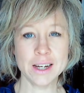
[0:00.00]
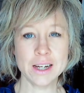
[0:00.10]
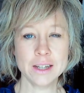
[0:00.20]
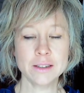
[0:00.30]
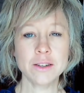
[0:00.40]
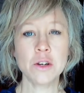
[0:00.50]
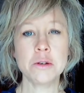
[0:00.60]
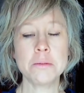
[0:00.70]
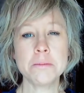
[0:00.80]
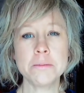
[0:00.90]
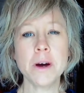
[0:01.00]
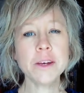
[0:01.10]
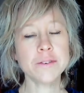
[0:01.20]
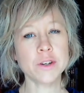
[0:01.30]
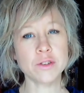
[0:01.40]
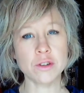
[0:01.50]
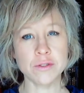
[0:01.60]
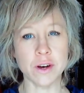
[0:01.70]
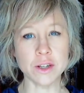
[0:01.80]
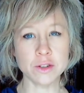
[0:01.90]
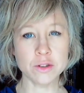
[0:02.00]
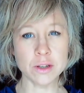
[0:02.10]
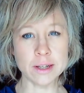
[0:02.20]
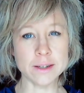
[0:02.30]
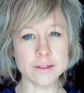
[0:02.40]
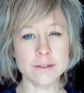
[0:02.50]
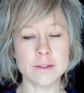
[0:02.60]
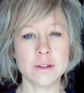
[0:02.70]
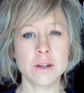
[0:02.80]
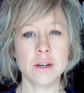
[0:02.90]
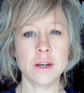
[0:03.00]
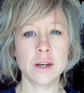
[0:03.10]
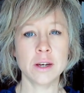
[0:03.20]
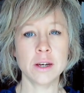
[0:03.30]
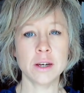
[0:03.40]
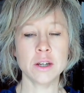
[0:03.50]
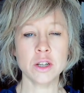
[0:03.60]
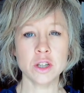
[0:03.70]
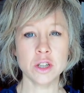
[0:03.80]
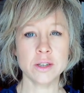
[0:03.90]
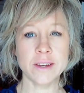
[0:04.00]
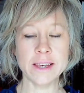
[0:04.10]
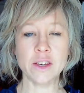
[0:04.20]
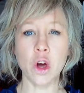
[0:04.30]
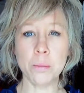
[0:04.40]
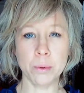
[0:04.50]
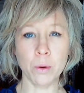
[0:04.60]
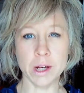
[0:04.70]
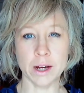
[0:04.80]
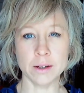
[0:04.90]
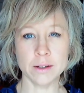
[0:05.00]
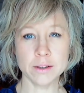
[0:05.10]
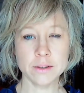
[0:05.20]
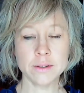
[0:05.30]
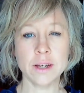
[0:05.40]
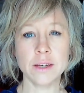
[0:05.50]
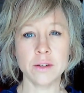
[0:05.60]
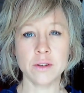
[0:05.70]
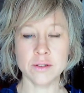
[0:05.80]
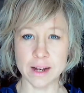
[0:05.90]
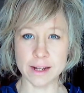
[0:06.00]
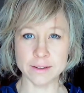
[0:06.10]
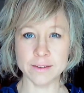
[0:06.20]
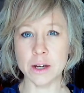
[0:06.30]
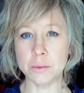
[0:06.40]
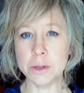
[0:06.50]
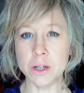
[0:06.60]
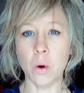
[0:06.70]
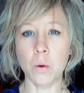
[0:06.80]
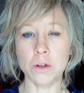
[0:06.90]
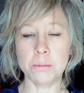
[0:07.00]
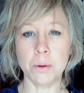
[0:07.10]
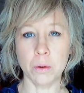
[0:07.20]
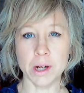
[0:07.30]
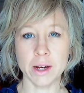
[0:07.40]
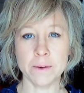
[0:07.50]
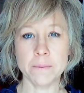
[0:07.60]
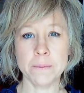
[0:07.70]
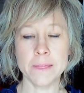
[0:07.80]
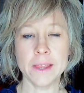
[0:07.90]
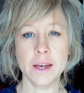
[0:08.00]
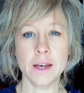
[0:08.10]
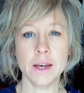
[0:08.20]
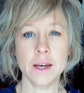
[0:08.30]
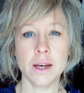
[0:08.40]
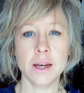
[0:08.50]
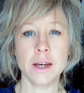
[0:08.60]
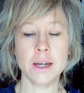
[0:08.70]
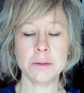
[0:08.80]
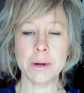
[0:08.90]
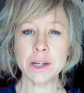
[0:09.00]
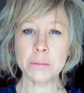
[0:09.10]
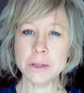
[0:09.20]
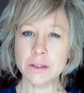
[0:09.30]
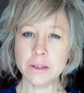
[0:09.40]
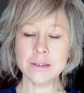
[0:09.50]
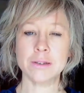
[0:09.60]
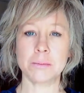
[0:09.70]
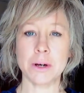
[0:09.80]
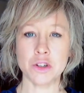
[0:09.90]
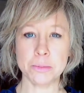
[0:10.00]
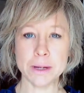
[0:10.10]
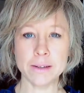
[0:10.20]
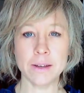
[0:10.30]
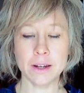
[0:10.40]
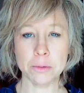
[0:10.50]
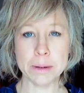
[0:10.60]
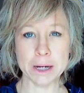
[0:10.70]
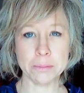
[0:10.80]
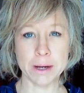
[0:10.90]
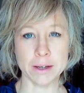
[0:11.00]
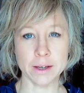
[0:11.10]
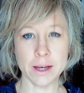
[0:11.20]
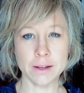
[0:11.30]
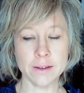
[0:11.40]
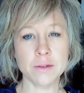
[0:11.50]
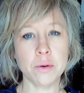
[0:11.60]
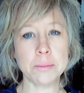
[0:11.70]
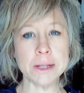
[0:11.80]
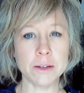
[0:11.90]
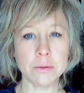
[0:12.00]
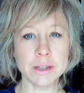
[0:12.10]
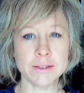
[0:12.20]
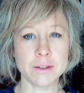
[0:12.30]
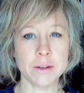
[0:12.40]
So my first advice is take a pulka, take the sled that we call the pulka. In my opinion, it's much better than a backpack, and this for many reasons.